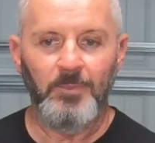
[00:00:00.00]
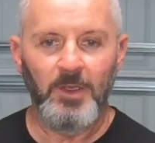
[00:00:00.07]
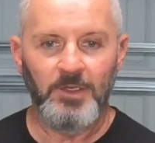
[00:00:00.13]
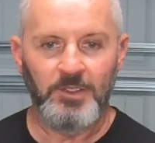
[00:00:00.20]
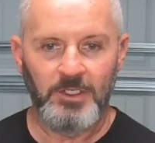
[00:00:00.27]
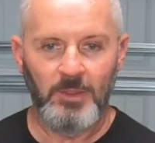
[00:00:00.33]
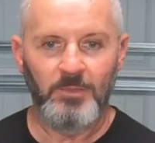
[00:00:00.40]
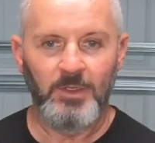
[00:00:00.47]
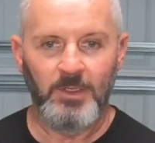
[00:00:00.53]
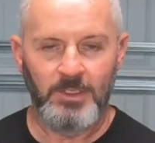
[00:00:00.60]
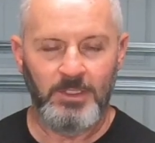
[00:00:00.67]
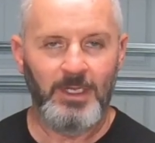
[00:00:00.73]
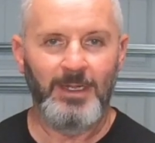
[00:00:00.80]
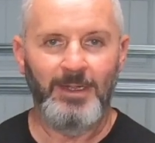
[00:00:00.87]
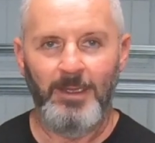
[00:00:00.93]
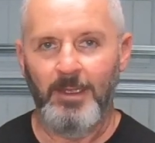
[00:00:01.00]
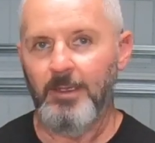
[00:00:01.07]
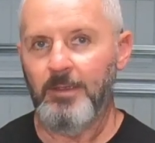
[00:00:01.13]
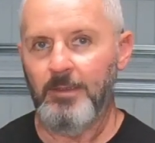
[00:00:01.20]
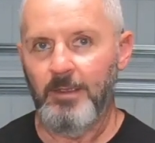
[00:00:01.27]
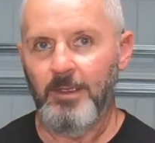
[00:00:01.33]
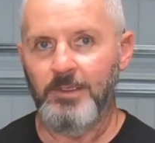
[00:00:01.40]
is something that's kind of
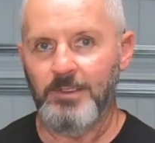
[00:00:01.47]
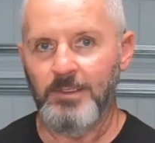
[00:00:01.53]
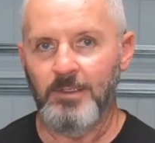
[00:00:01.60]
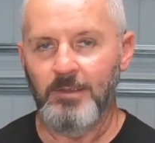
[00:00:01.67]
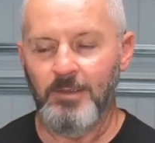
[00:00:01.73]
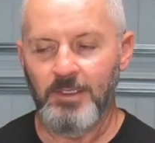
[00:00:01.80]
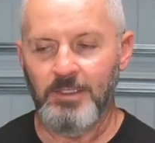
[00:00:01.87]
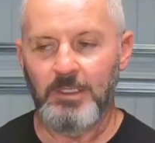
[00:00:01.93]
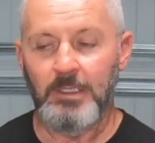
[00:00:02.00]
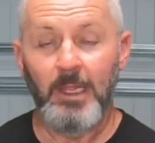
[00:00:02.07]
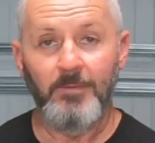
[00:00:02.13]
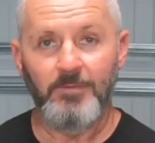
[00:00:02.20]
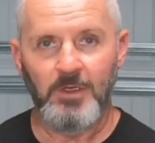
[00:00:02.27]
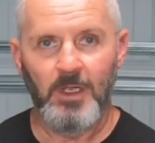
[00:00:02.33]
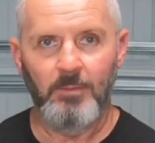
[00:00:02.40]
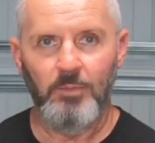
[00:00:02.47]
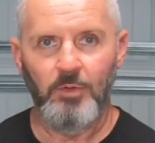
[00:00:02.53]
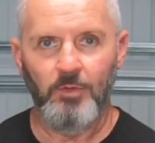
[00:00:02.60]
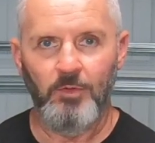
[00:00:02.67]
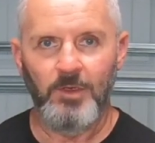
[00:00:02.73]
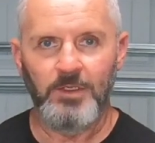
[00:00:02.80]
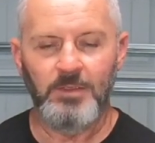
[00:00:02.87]
like it's a lifetime
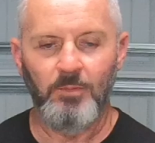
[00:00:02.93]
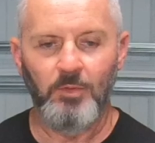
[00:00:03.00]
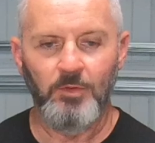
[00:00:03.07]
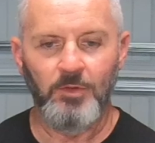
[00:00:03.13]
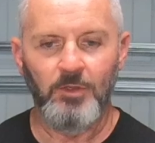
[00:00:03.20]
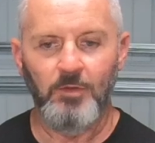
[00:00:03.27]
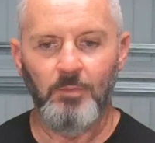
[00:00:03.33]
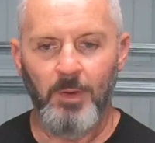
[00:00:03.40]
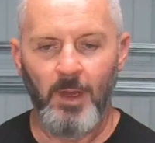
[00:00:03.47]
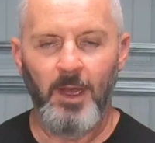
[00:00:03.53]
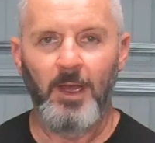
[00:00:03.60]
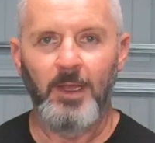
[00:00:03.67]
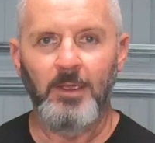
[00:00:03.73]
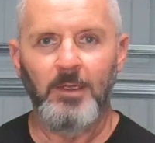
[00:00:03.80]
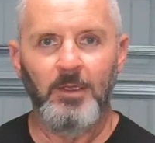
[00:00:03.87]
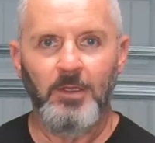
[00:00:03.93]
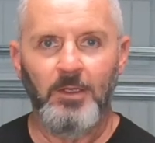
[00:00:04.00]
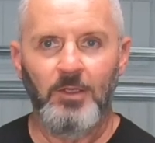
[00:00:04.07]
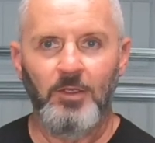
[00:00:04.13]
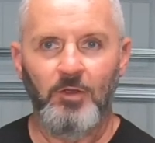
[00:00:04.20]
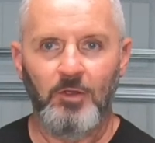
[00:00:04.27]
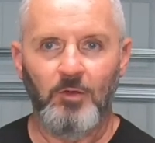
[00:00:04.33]
boot. It's a boot that you buy,
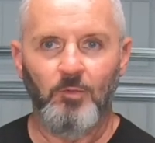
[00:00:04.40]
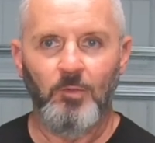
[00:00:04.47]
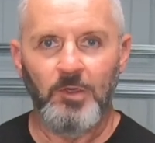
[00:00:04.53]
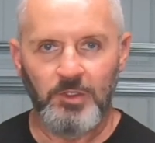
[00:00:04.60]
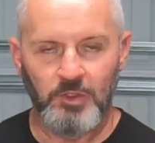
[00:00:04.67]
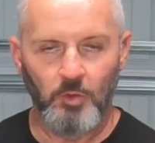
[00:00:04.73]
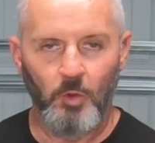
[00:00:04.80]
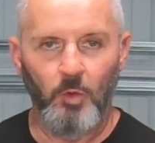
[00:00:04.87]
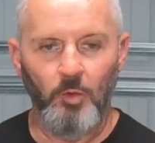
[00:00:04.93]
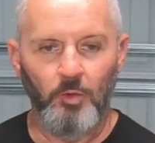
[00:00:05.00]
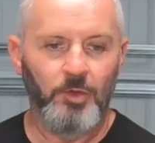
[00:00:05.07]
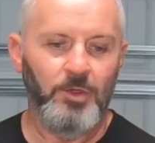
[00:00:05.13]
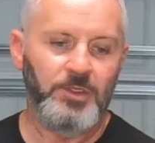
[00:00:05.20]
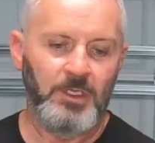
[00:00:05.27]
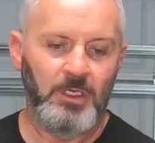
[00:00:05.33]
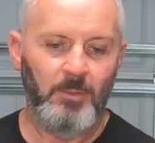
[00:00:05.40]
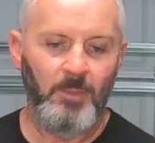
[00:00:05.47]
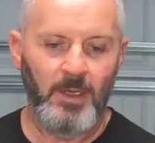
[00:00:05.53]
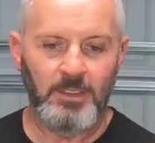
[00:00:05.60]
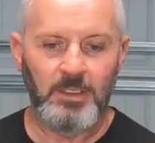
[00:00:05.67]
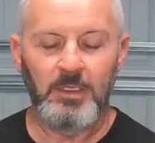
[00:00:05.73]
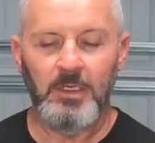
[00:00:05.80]
you can resole, you send it
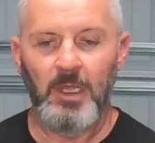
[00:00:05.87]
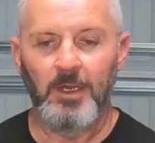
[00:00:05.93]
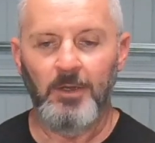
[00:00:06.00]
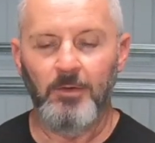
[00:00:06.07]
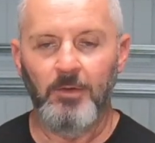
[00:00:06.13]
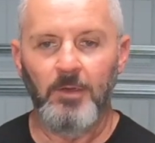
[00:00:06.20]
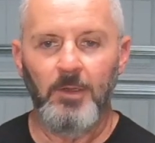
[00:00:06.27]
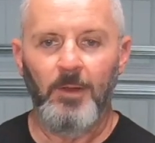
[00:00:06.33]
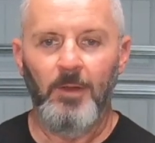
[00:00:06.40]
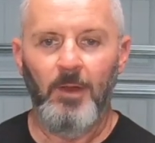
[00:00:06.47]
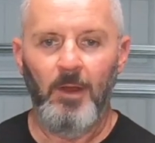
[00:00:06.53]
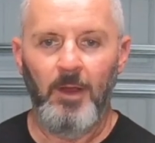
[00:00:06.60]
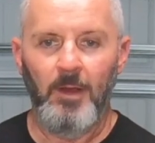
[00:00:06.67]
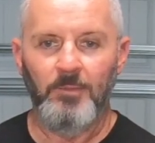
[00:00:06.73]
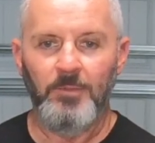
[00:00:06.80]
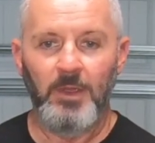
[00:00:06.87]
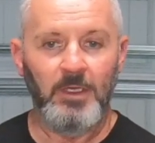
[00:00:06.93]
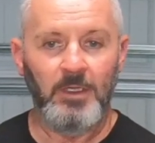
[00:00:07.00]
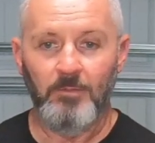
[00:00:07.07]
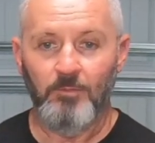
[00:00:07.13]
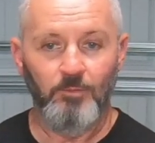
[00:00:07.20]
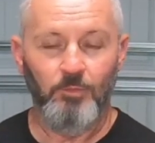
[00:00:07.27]
back to Danner. They
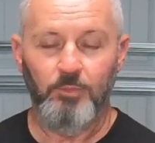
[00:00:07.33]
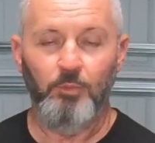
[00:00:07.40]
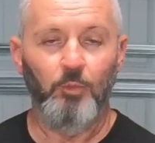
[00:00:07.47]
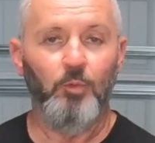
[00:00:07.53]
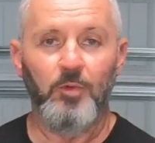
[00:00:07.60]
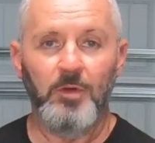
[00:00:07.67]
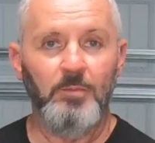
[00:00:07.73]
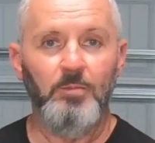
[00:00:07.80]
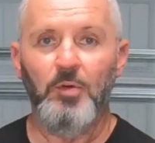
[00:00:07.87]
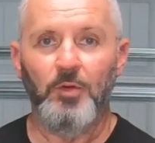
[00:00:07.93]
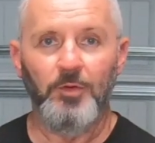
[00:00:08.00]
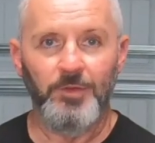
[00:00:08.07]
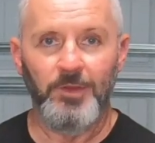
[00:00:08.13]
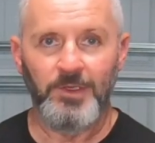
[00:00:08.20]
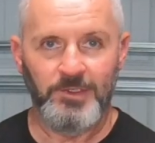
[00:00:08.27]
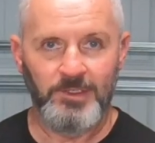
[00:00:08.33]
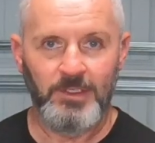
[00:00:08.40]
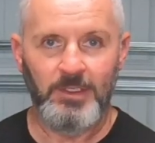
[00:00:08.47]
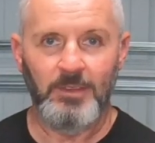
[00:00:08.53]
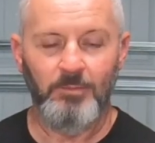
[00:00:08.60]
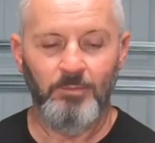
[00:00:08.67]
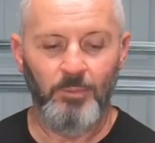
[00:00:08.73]
can rebuild this
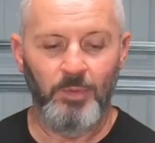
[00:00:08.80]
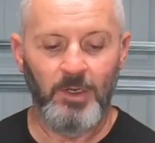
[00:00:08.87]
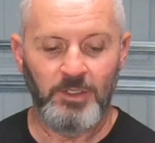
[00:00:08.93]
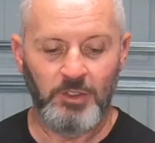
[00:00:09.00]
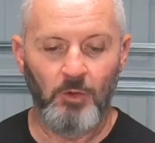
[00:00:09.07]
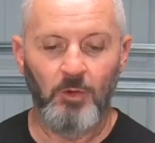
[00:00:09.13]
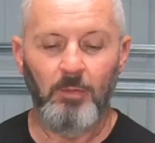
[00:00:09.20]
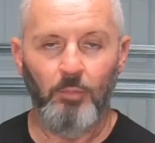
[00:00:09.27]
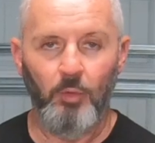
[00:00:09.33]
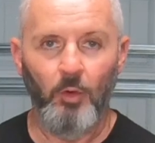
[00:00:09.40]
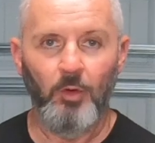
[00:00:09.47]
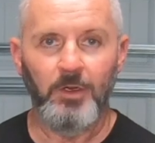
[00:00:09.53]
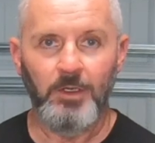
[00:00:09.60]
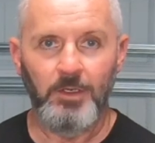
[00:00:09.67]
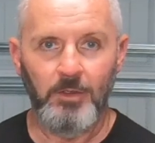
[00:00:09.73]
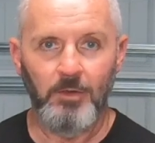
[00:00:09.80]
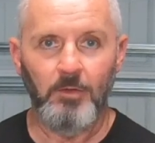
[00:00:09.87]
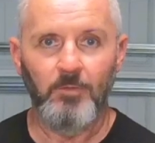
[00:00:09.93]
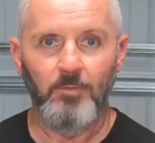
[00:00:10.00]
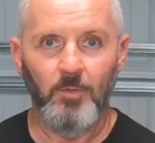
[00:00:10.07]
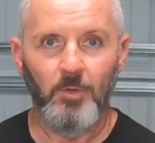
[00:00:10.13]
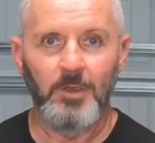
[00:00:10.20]
thing, but it's already broken to
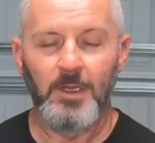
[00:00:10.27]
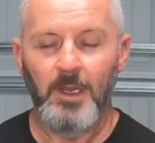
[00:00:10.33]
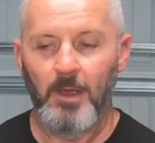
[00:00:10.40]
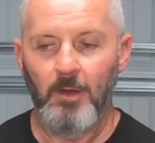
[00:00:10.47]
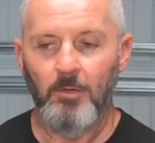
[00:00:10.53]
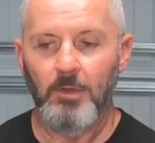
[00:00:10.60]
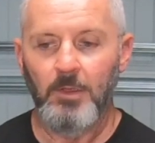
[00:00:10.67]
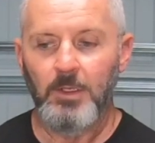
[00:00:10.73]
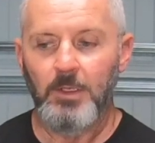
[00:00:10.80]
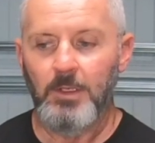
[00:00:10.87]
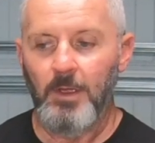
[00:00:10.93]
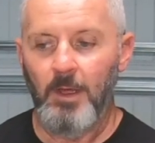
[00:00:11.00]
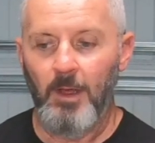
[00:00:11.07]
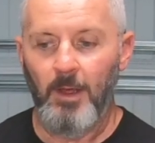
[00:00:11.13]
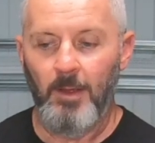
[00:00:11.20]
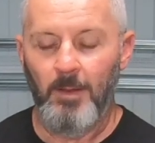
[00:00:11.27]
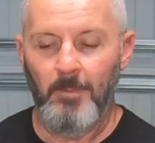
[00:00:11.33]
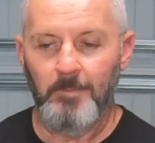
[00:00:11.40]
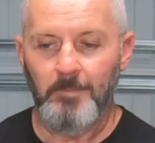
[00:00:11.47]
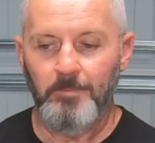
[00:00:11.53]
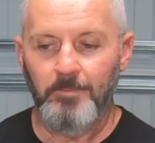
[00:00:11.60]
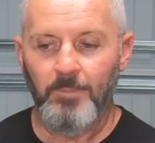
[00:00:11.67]
your foot now.
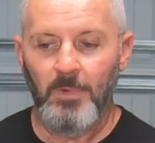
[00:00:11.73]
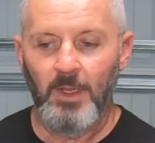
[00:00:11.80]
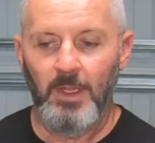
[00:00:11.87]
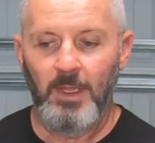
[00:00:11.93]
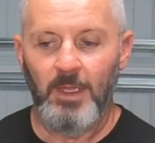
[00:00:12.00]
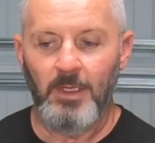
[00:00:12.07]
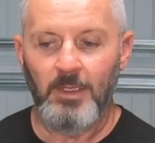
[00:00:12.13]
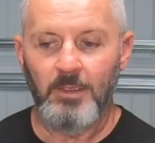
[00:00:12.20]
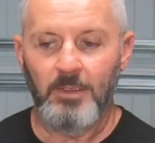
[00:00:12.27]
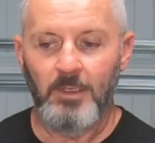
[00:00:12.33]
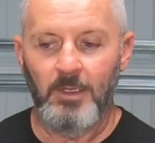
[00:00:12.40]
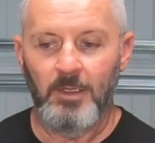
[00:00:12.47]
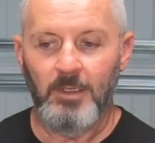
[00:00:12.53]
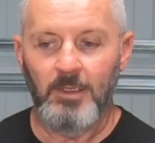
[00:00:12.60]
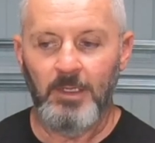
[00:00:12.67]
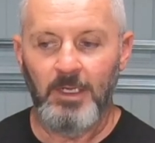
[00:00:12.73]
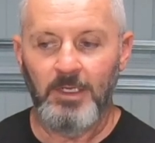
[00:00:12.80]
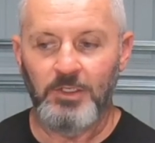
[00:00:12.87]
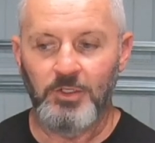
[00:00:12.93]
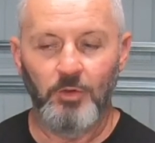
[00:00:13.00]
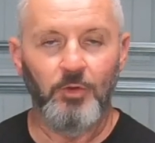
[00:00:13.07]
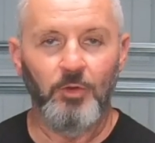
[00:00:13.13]

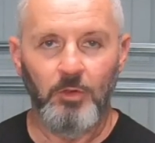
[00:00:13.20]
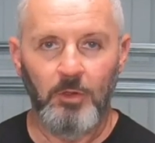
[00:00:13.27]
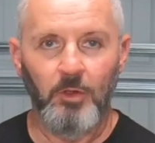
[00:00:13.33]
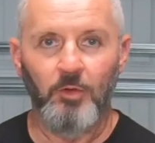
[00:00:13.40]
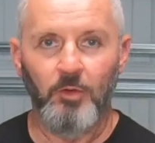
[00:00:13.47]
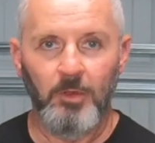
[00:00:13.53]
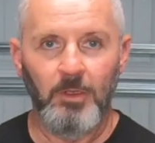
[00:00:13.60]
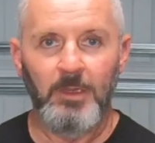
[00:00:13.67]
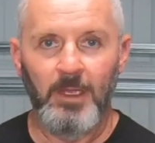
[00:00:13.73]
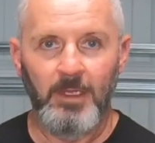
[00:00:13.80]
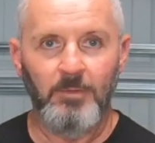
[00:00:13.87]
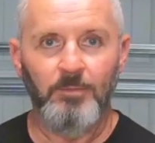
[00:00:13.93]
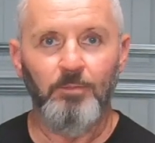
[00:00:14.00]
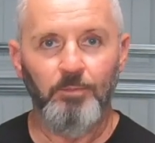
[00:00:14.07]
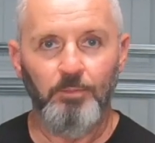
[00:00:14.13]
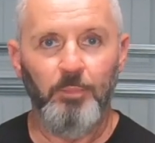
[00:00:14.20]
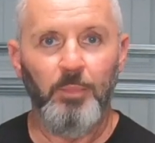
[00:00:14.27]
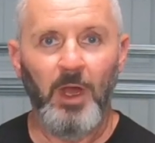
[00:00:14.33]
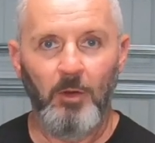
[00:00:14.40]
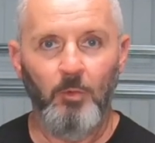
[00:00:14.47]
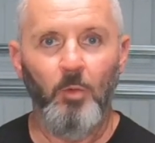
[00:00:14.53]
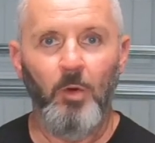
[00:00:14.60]
And so they're literally like
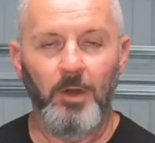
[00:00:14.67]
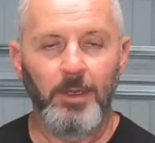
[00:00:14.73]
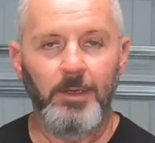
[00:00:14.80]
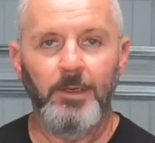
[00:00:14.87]
buy one